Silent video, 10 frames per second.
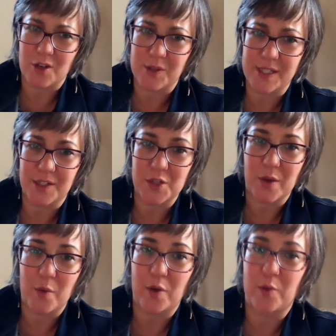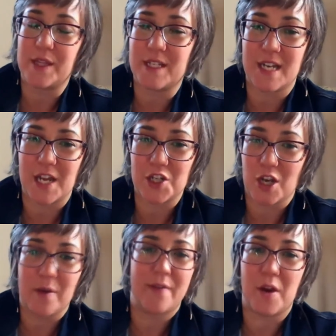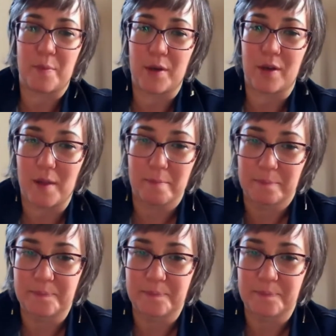you still doing work with the Today Show on their book club?